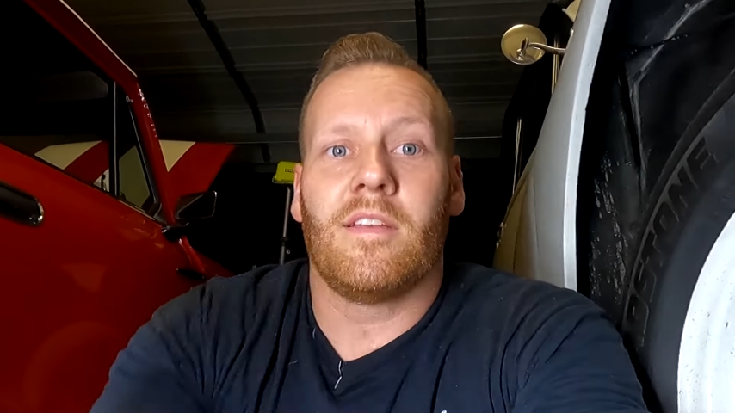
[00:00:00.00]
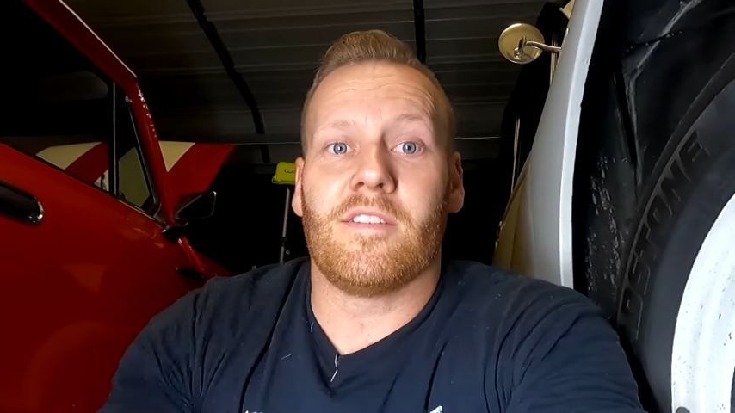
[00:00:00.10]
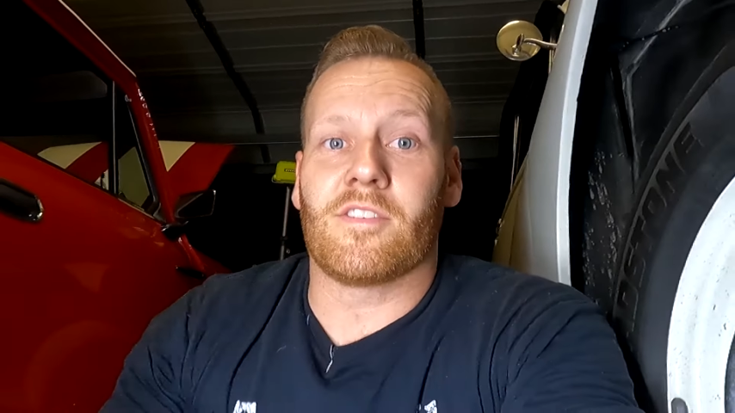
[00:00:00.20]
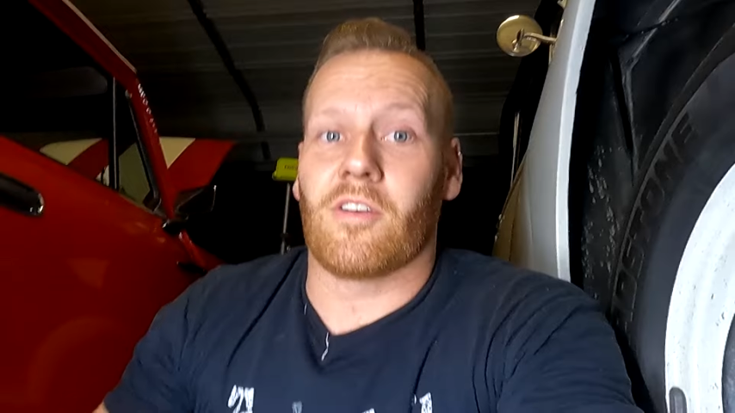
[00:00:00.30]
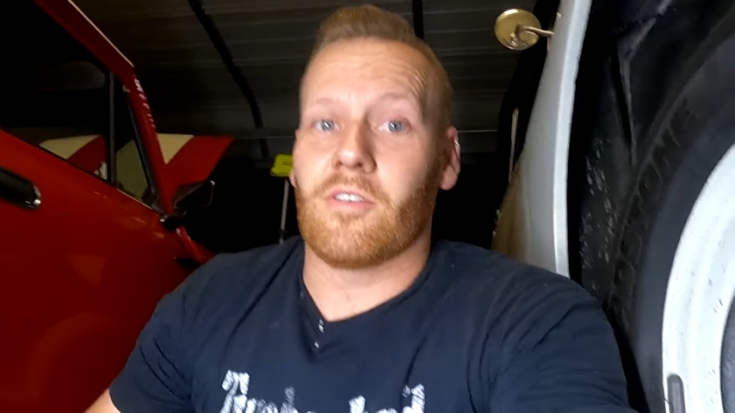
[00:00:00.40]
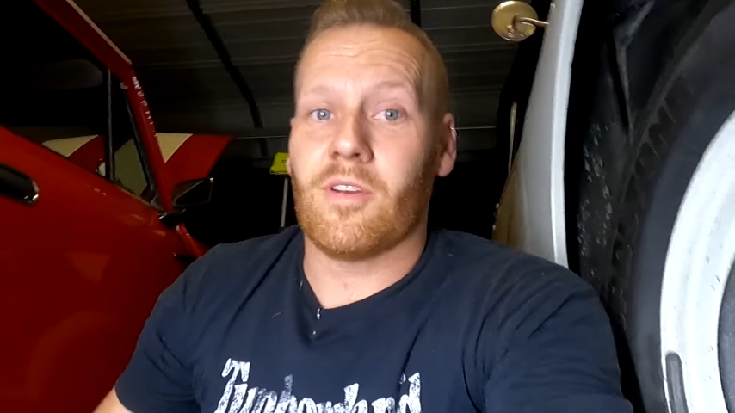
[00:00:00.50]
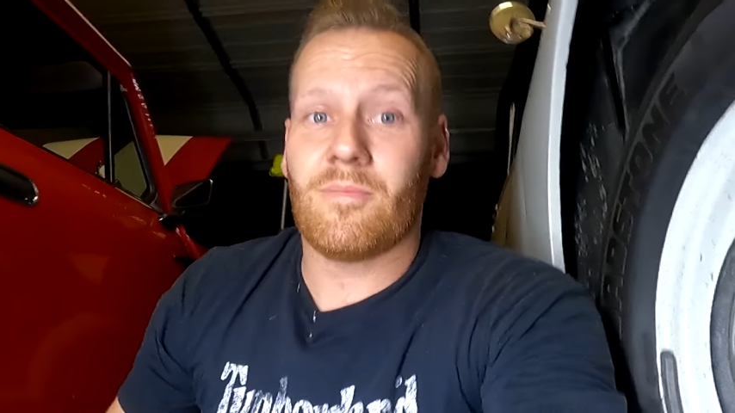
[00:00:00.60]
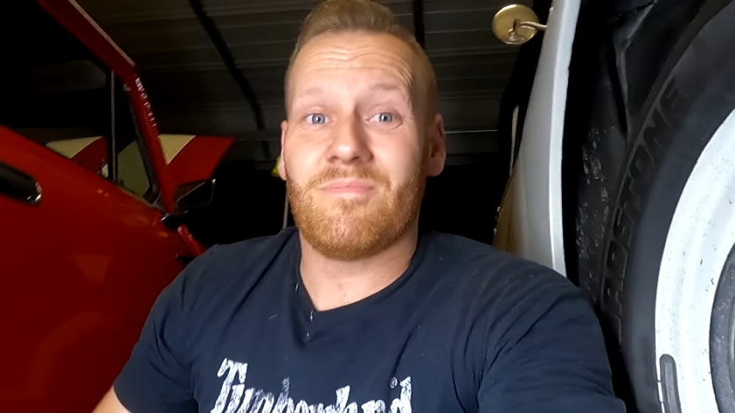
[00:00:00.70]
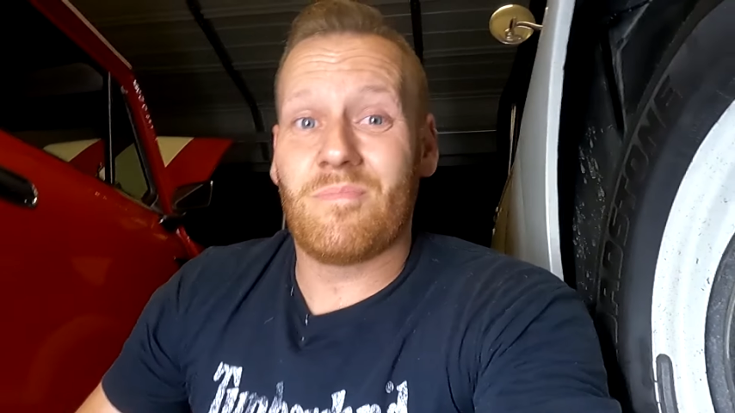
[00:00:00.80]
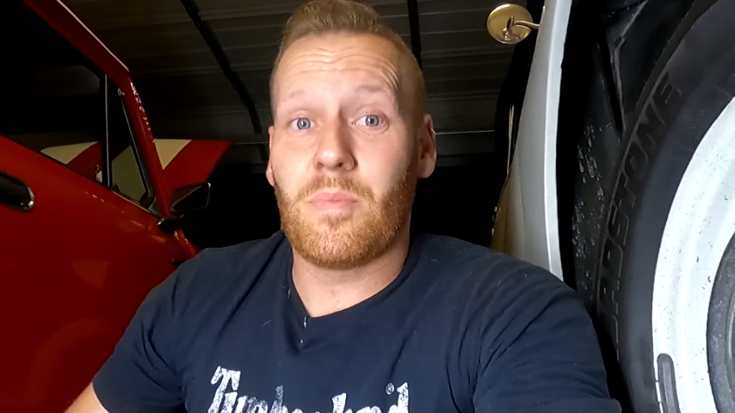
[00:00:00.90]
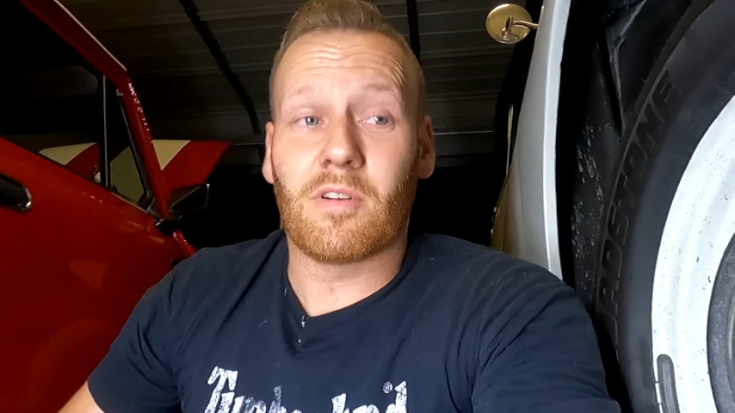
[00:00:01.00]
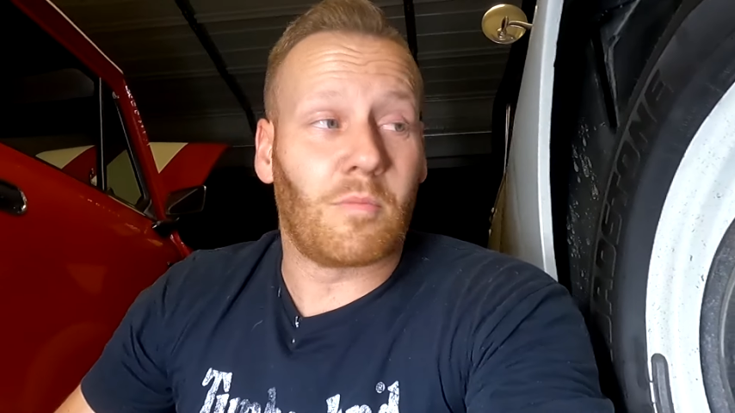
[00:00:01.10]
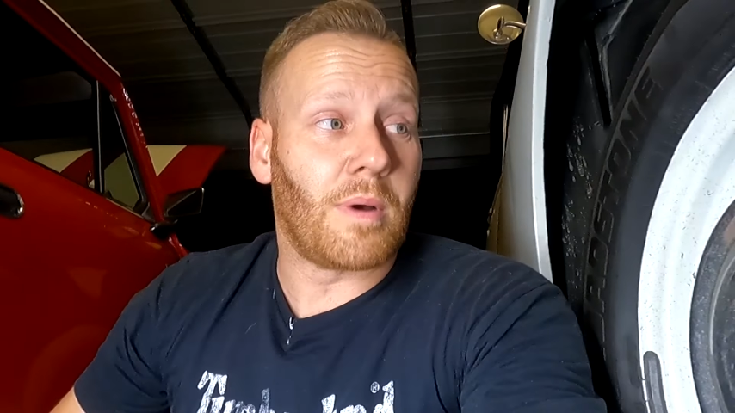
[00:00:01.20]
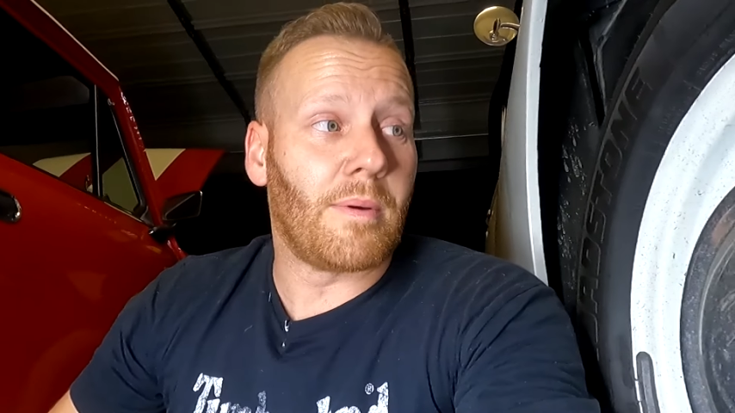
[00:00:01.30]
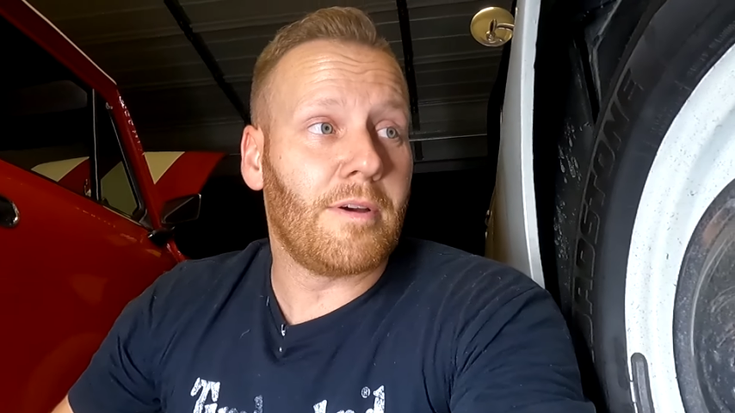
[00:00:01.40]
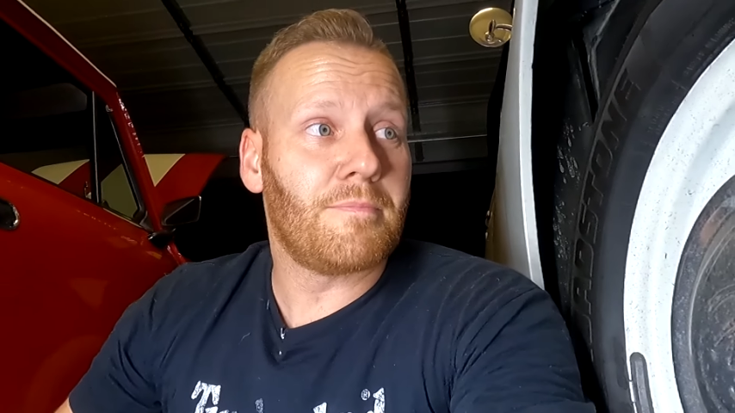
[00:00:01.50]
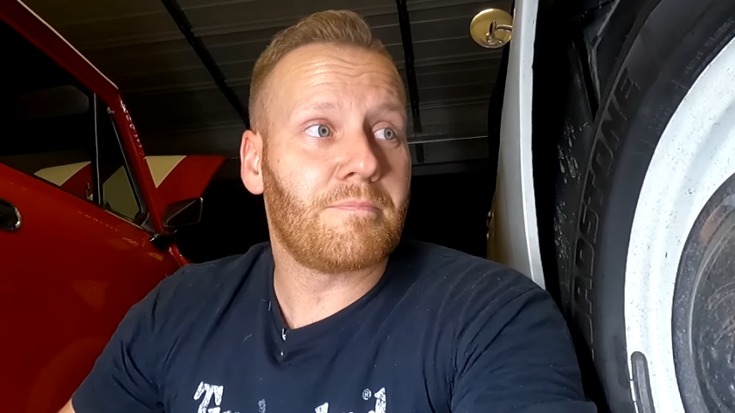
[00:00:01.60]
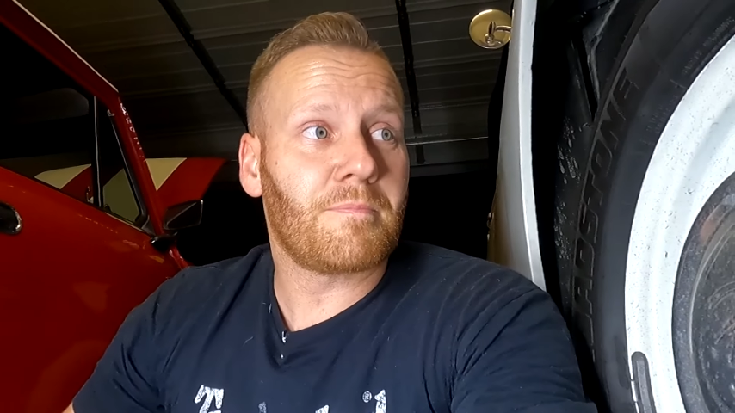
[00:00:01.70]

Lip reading: So, bit of a bummer,